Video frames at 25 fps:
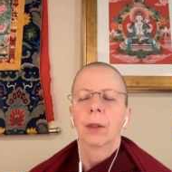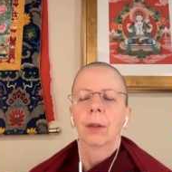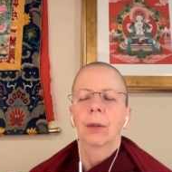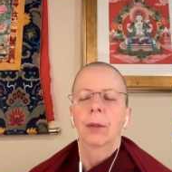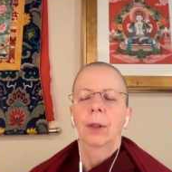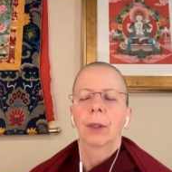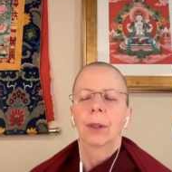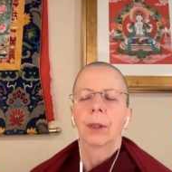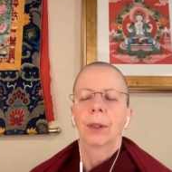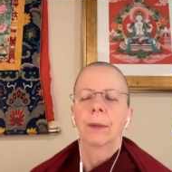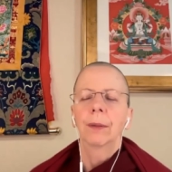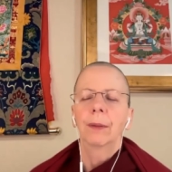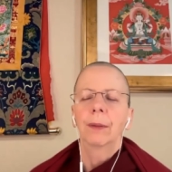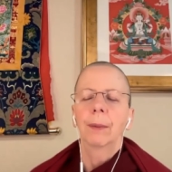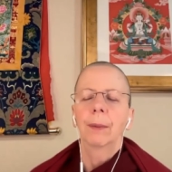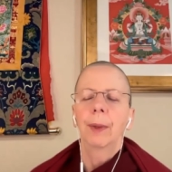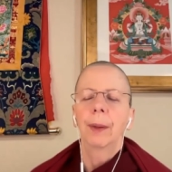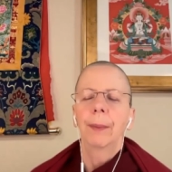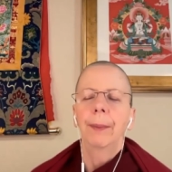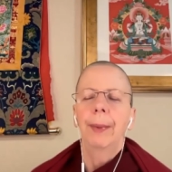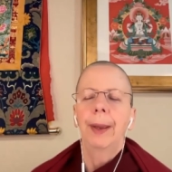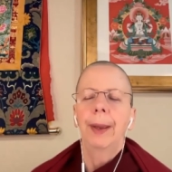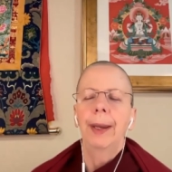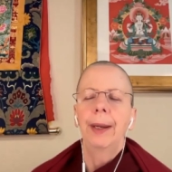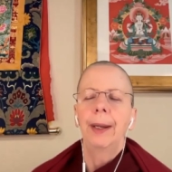stretching from
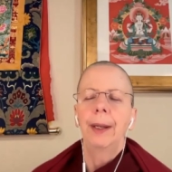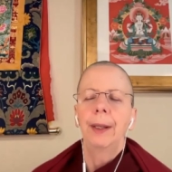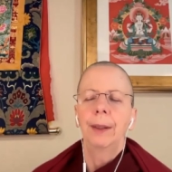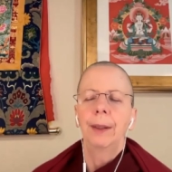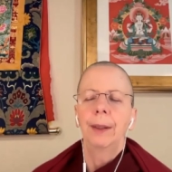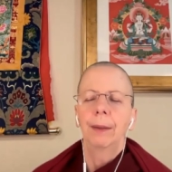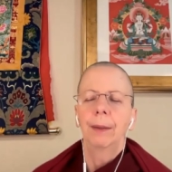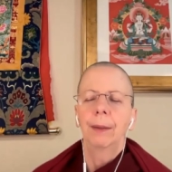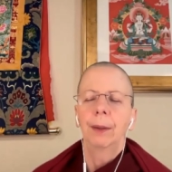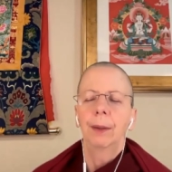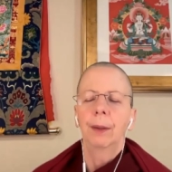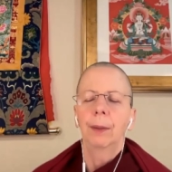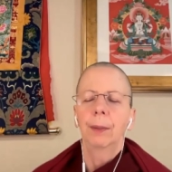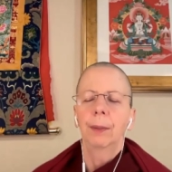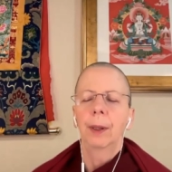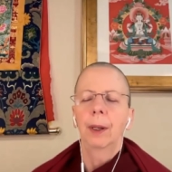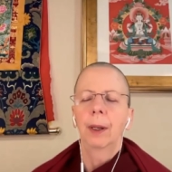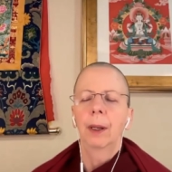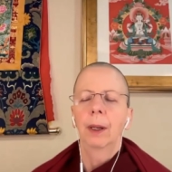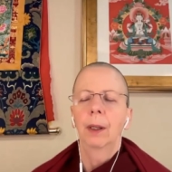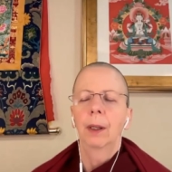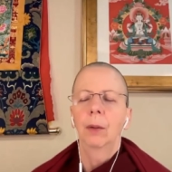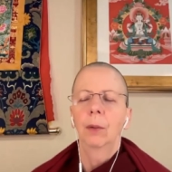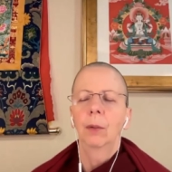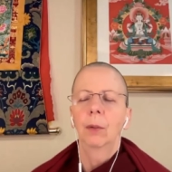the base of the
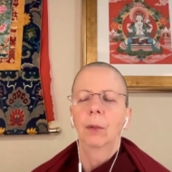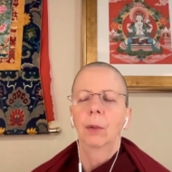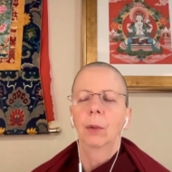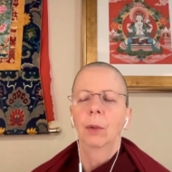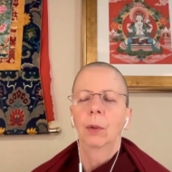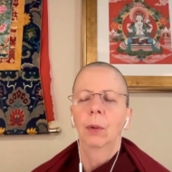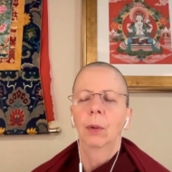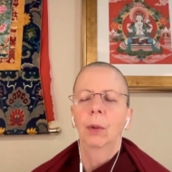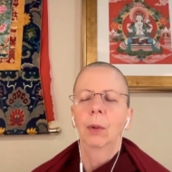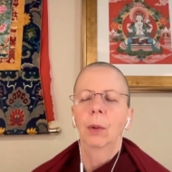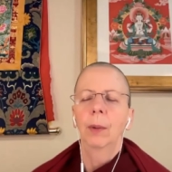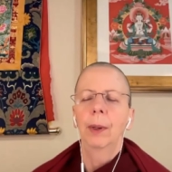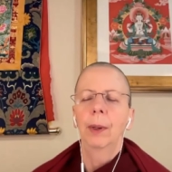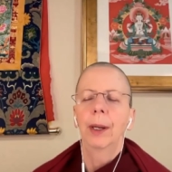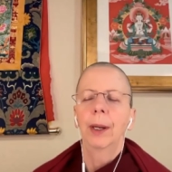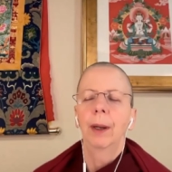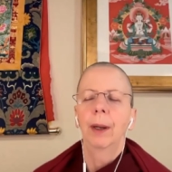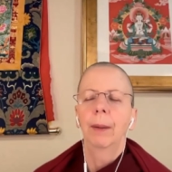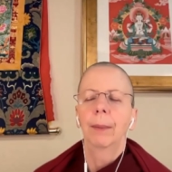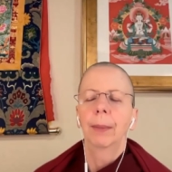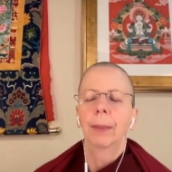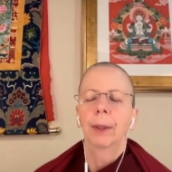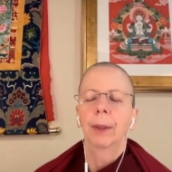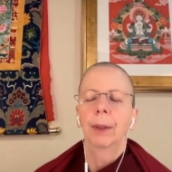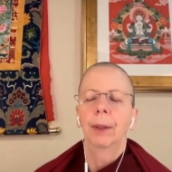spine all the way
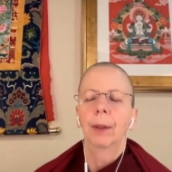up